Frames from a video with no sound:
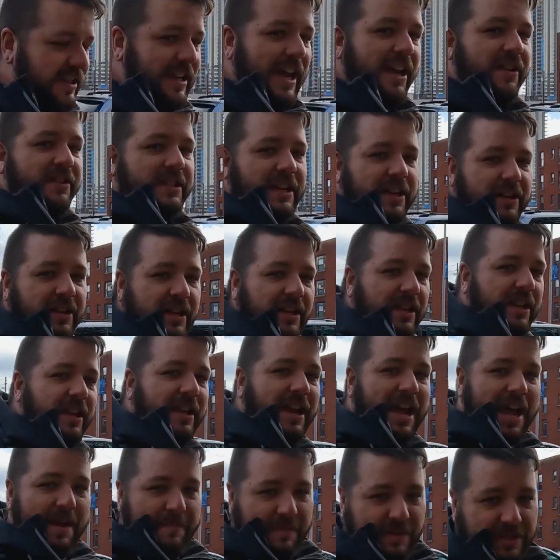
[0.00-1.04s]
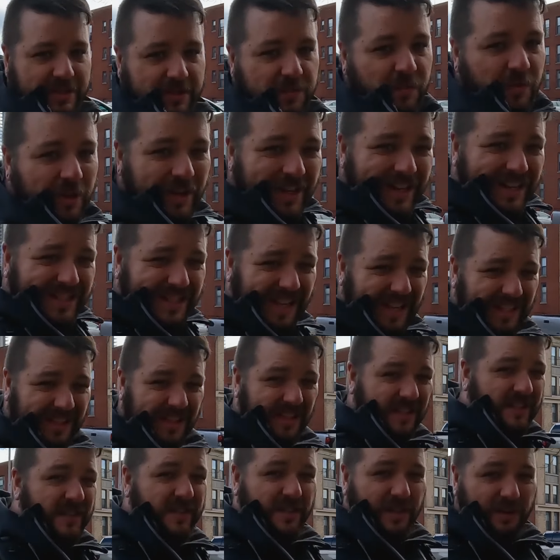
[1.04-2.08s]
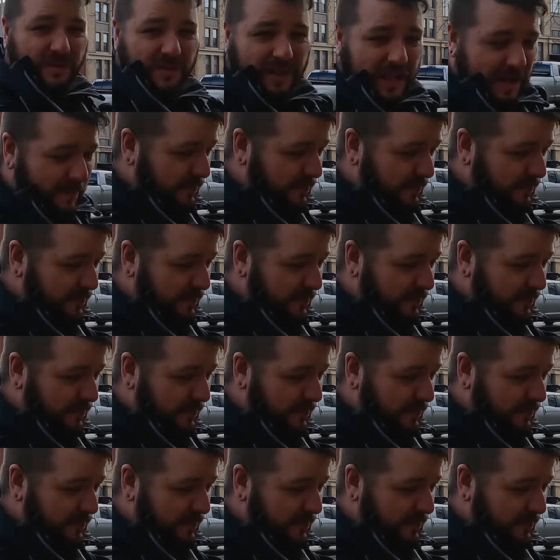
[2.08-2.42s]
in downtown Indianapolis, and we're gonna take these two